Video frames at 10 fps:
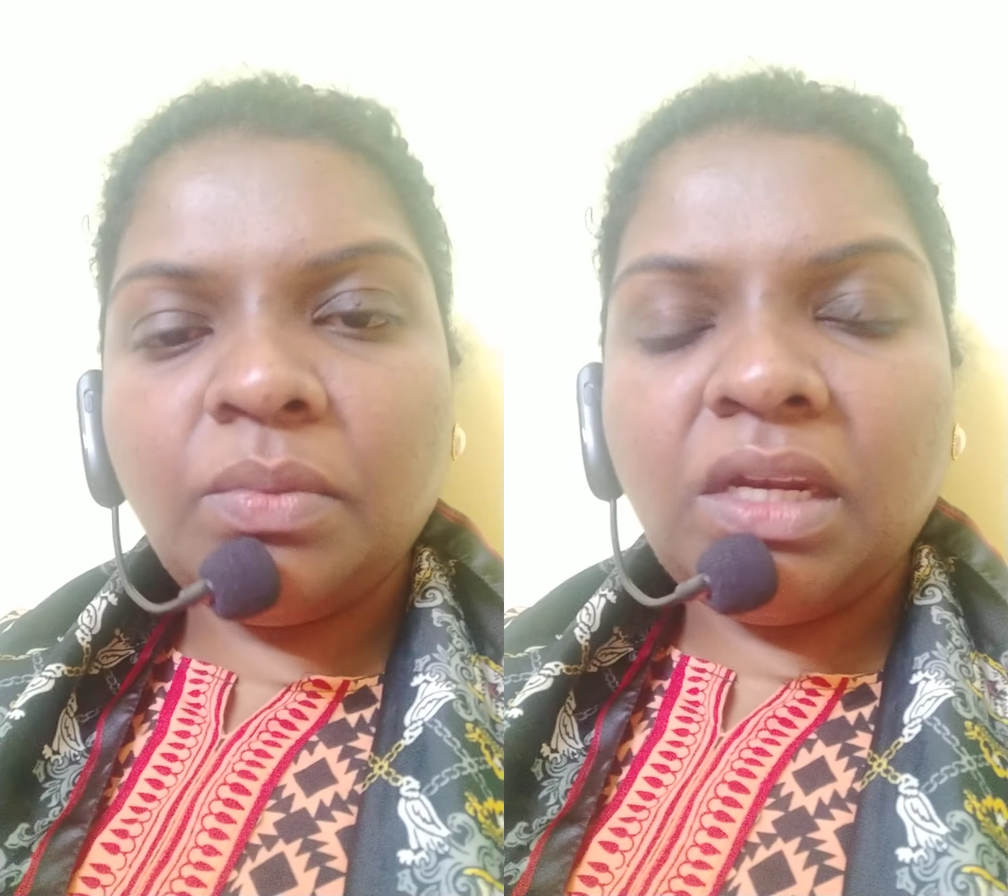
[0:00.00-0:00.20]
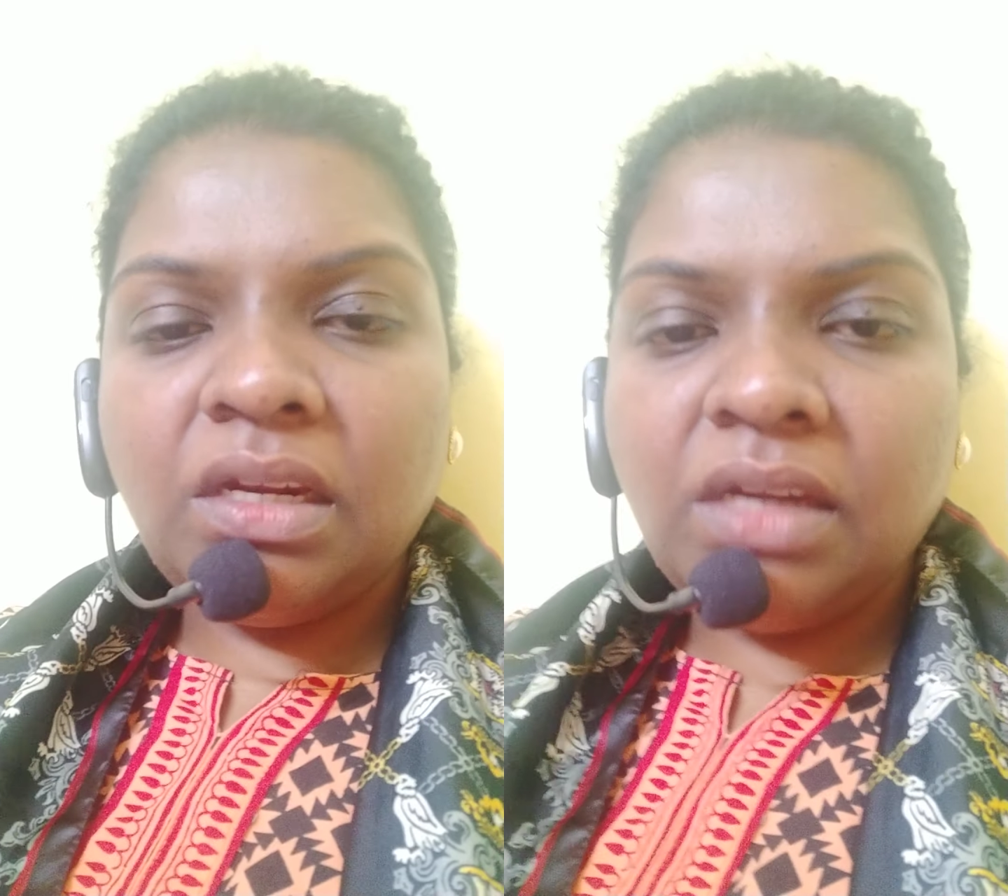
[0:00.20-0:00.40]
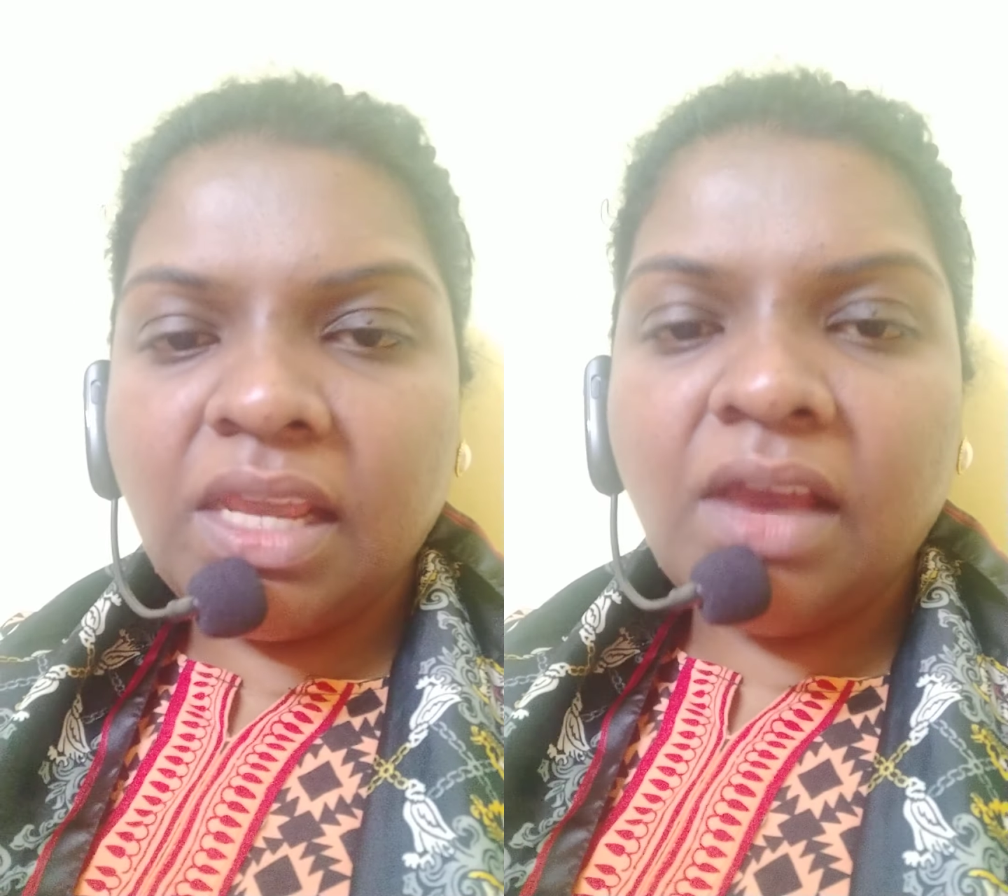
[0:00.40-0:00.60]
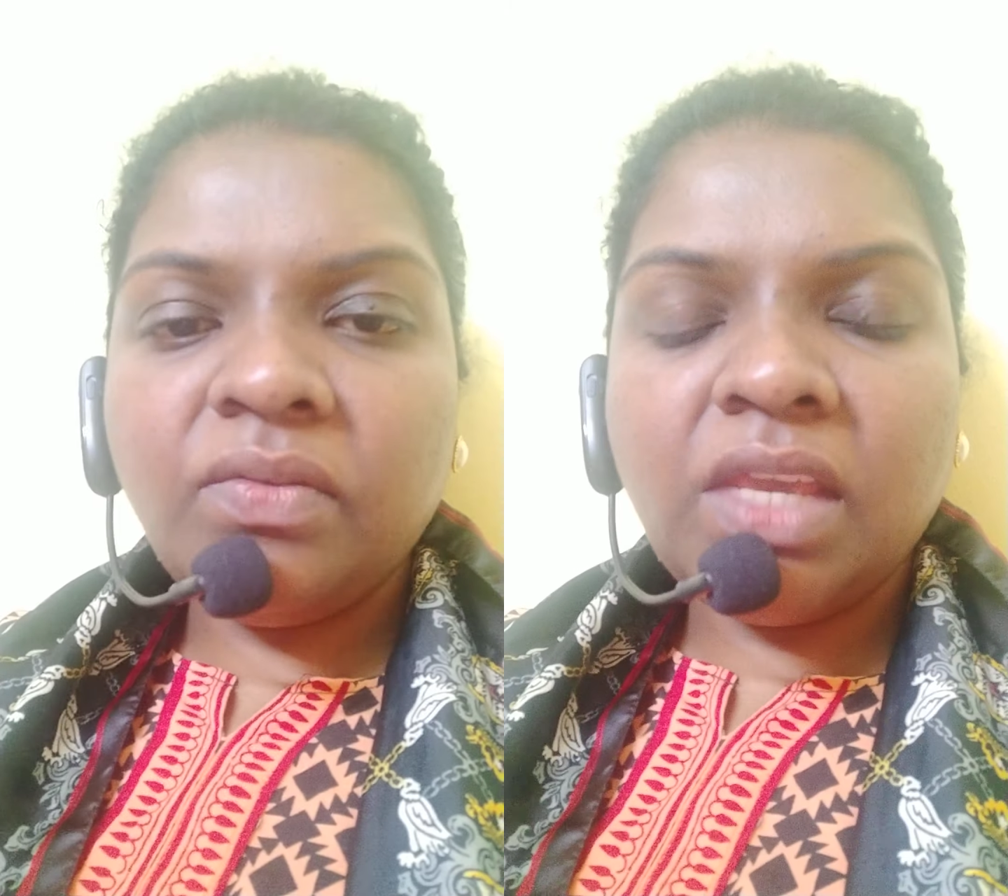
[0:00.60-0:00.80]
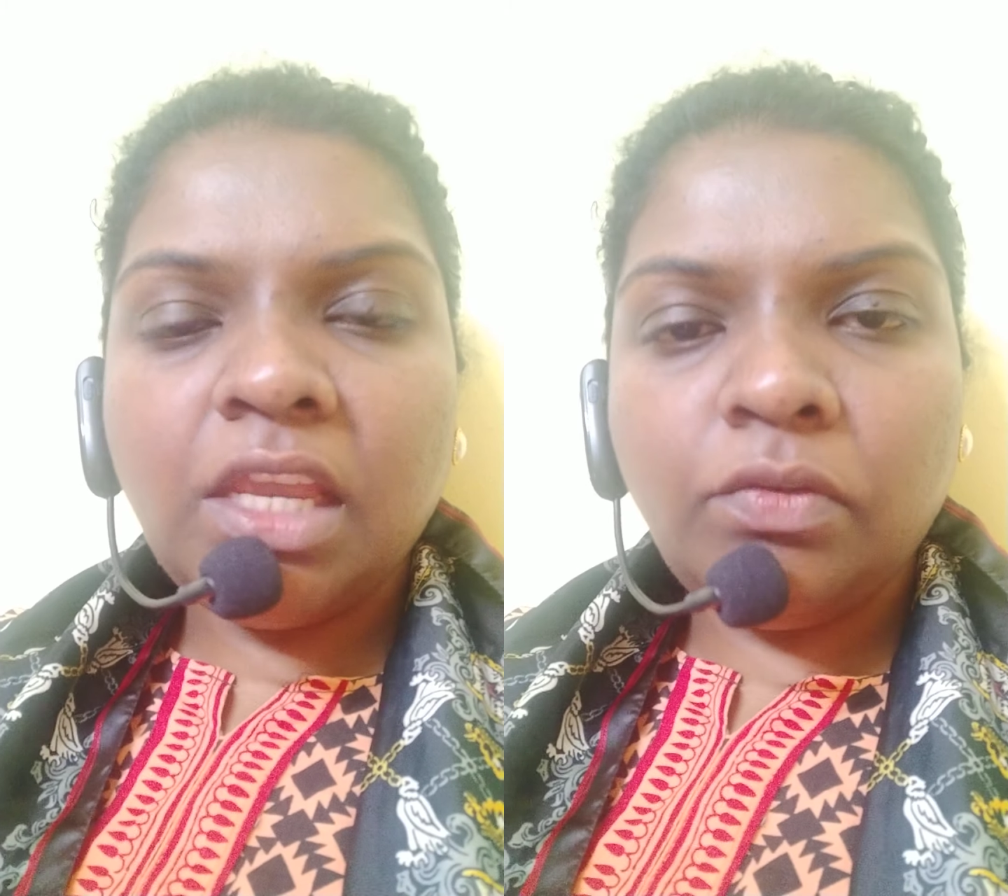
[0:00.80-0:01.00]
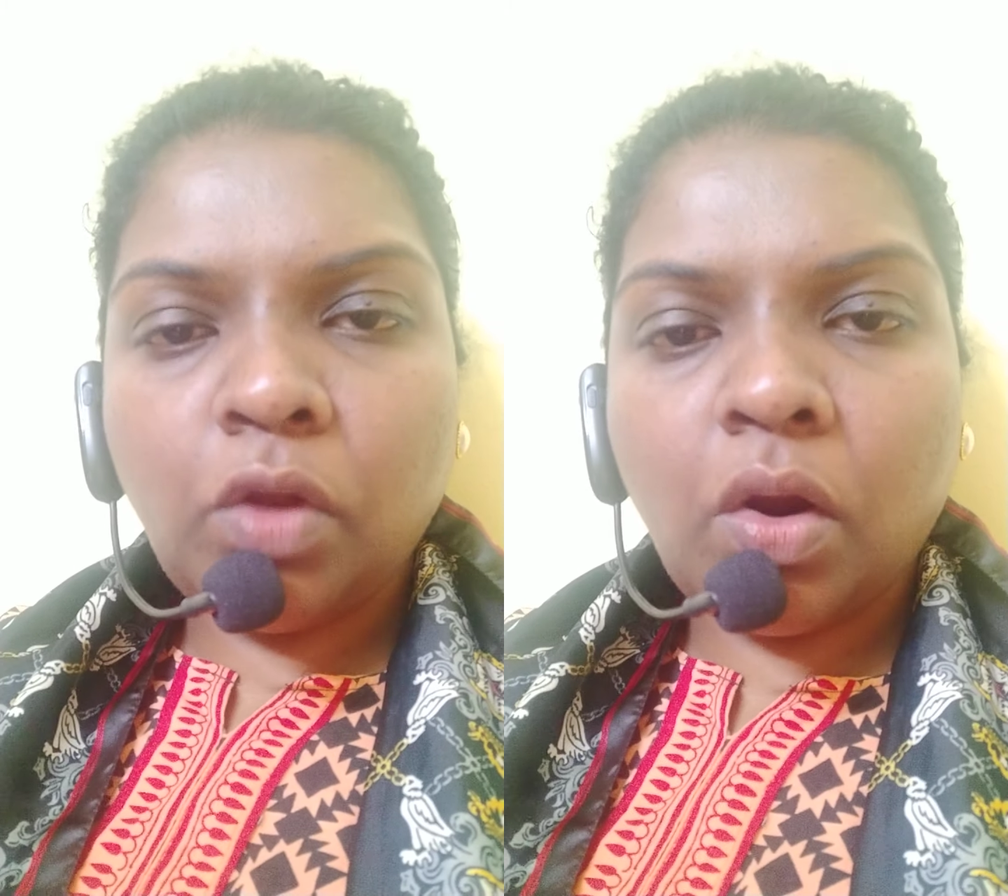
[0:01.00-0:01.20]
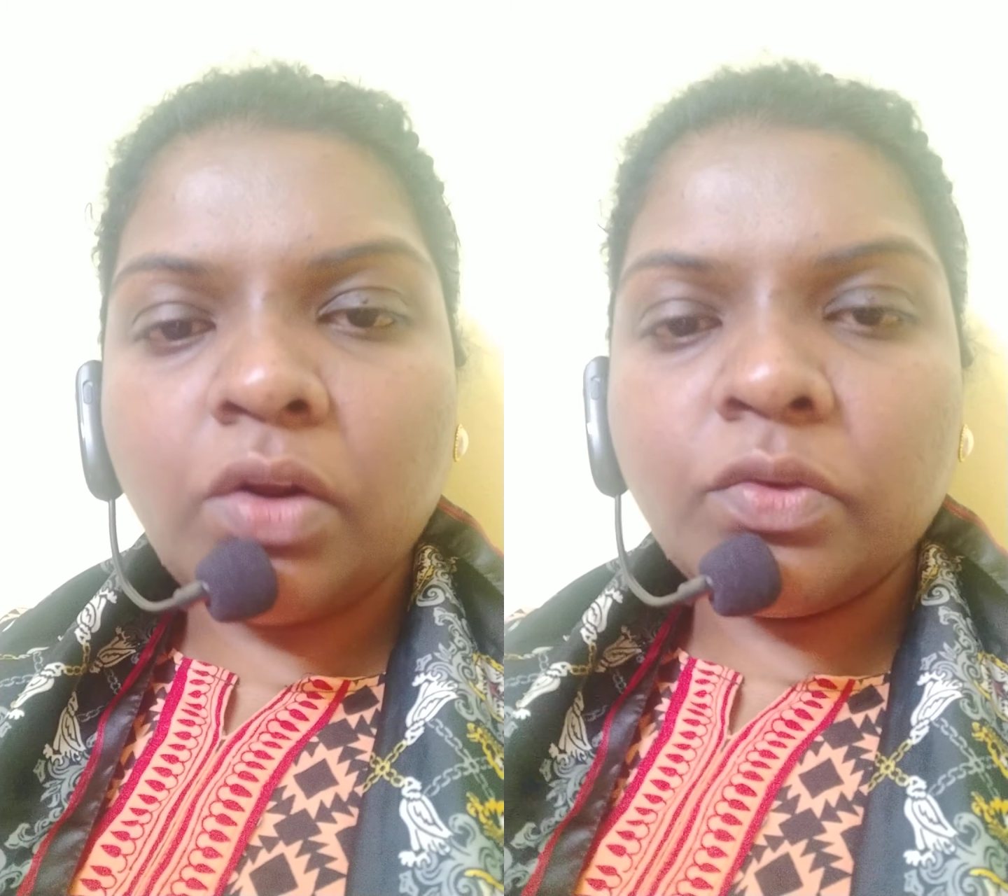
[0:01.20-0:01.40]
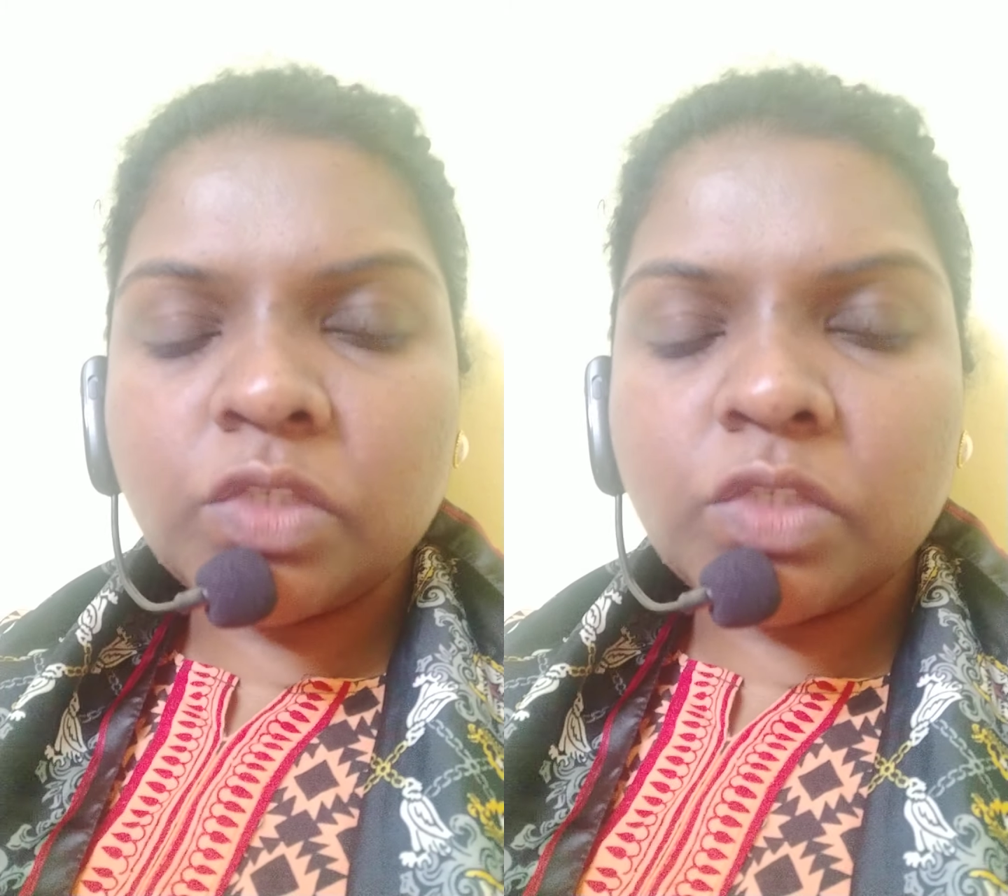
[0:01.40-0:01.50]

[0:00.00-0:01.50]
In India, we give lot of